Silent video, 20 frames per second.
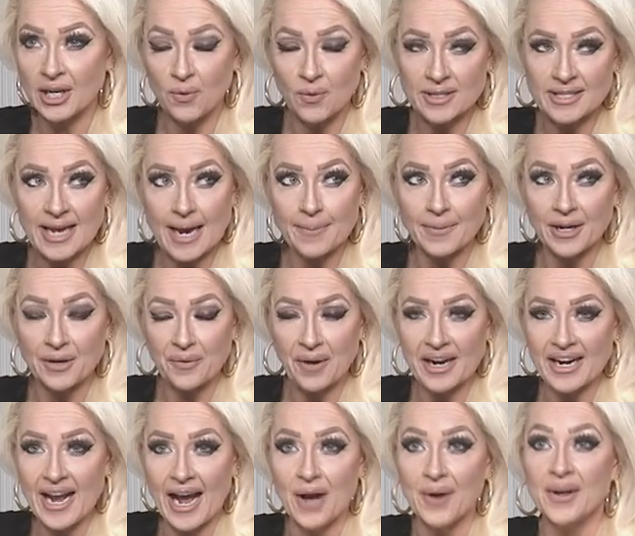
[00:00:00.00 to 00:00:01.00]
what's happening right
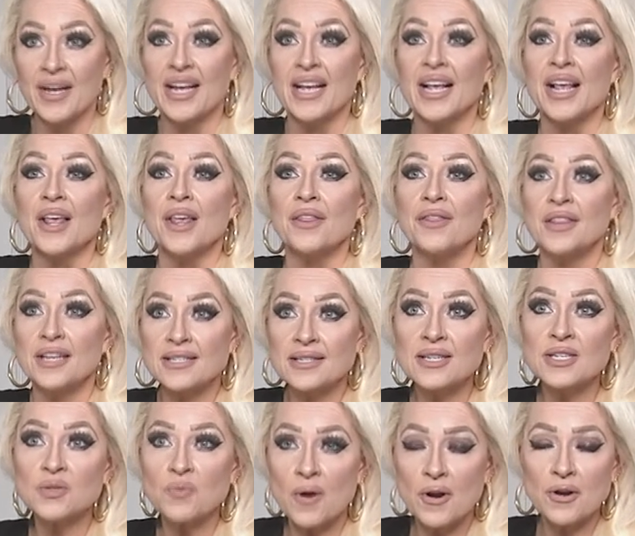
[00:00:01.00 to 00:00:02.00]
now. This
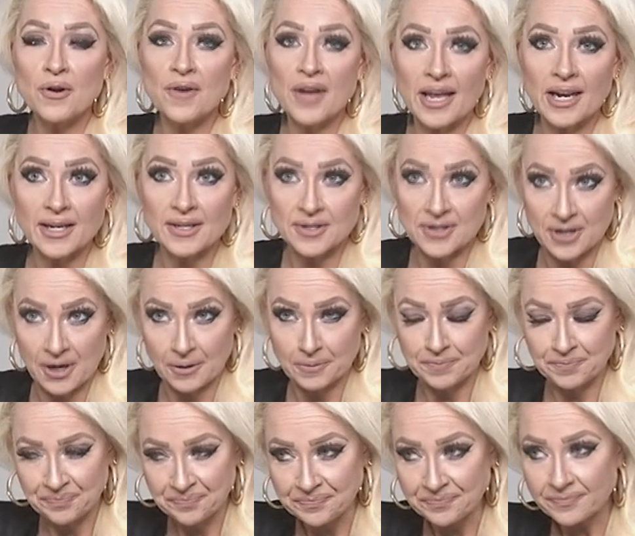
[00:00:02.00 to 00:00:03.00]
is where you're getting a stone.
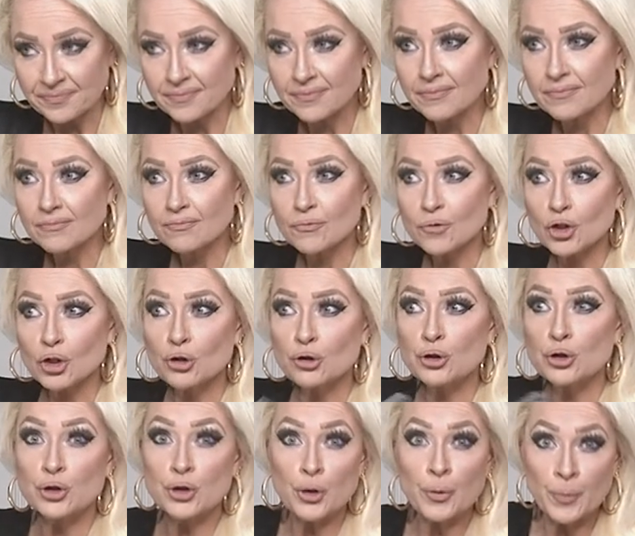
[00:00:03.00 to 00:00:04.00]

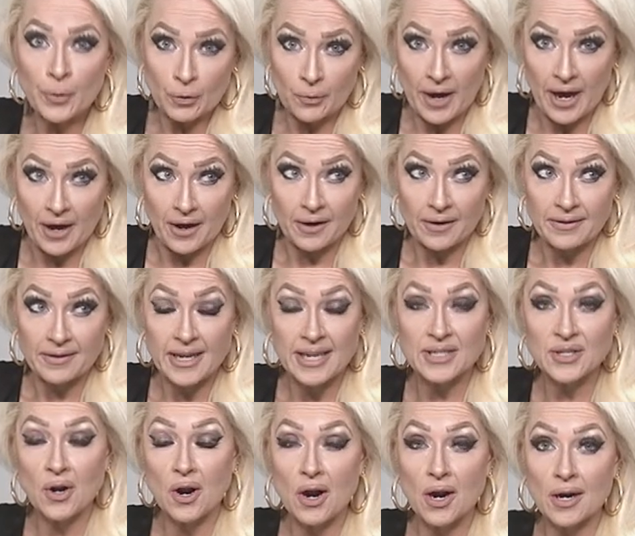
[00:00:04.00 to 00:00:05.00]
Super rare. These
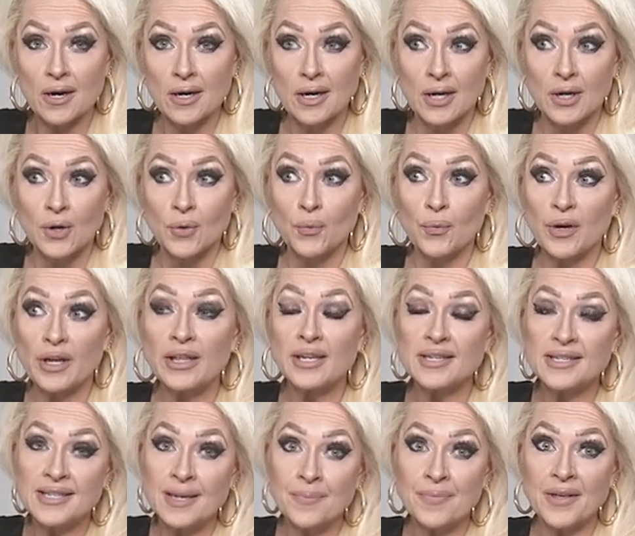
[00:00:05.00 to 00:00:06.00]
are really
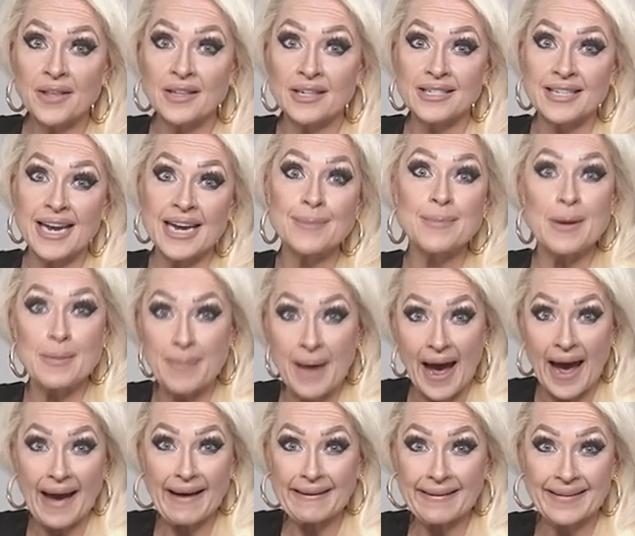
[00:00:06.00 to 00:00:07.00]
something that take me
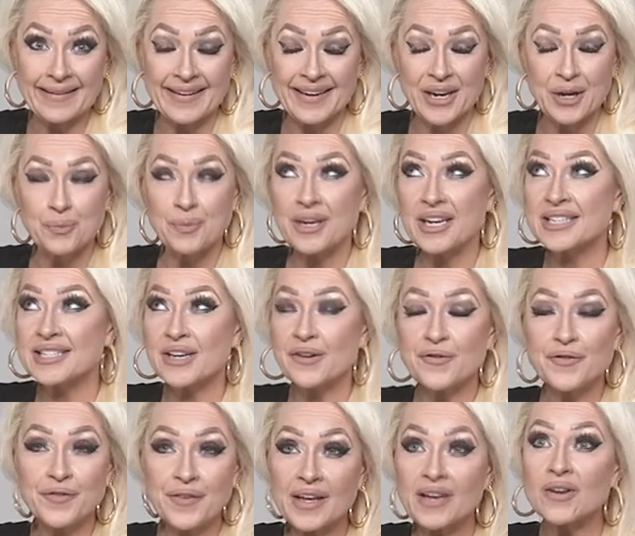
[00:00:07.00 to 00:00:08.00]
back, because it
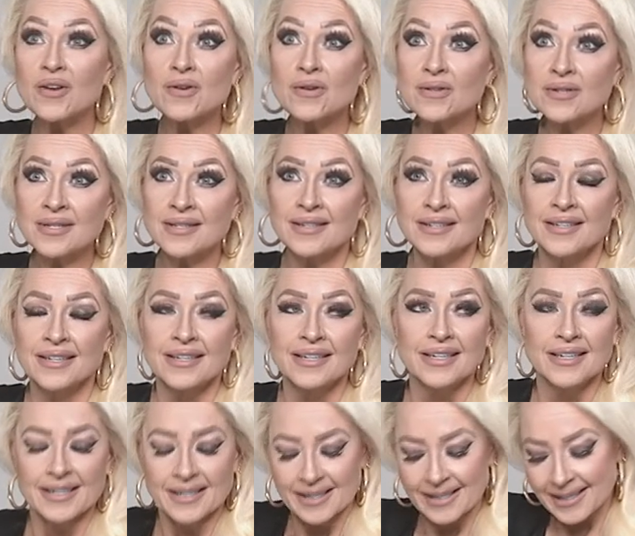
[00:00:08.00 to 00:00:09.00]
feels,
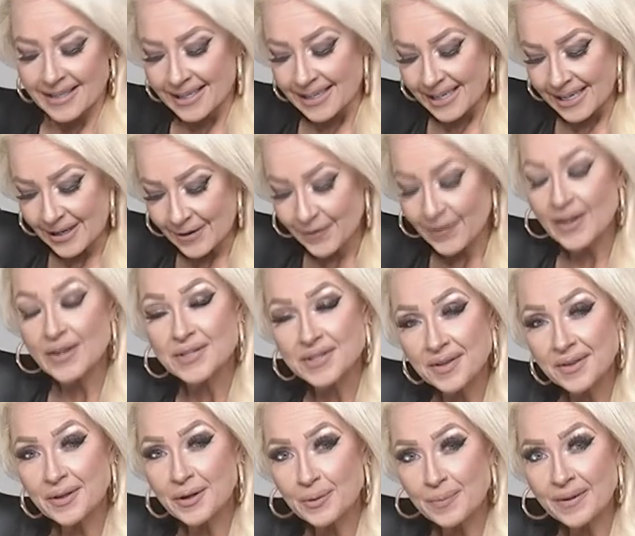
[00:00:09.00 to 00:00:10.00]
it feels a
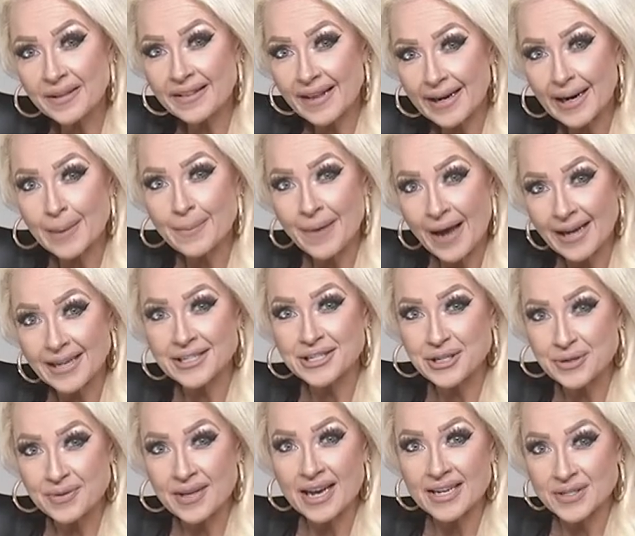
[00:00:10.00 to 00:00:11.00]
little bit like I'm back in
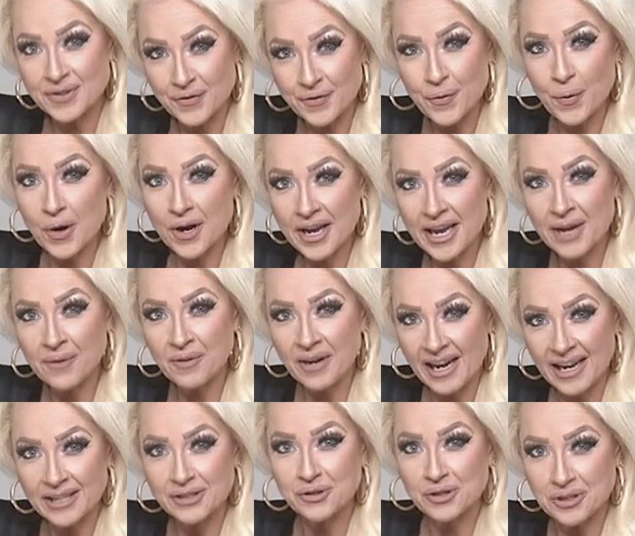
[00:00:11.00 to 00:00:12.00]
two thousand four again when
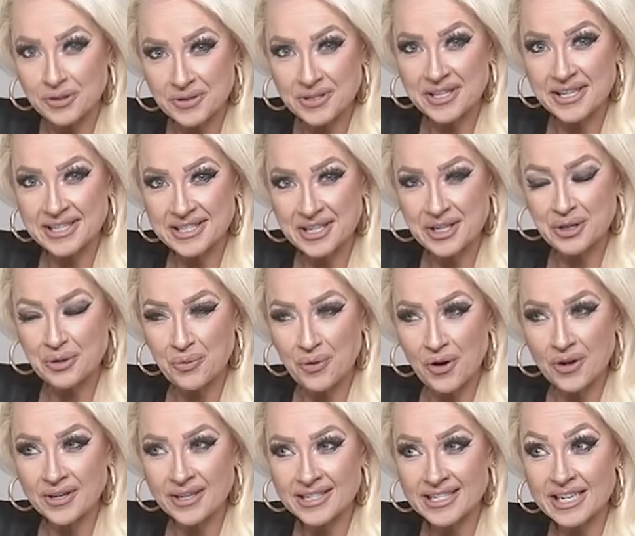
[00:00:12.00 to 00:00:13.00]
I introduced these to the
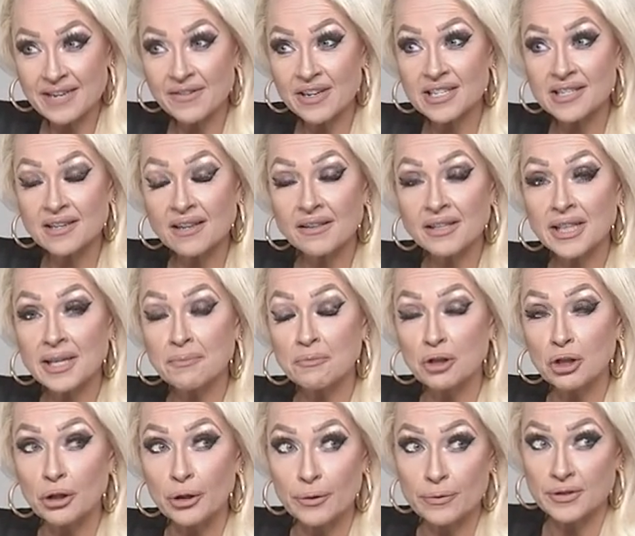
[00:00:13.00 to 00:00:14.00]
world on T V, selling
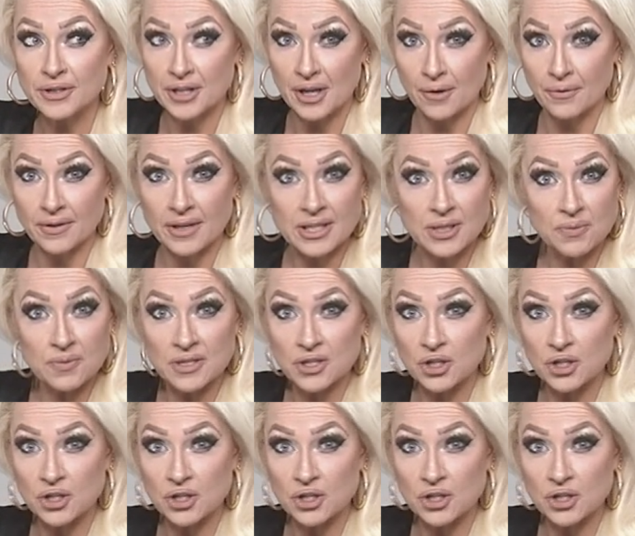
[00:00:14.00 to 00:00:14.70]
them loose though. This was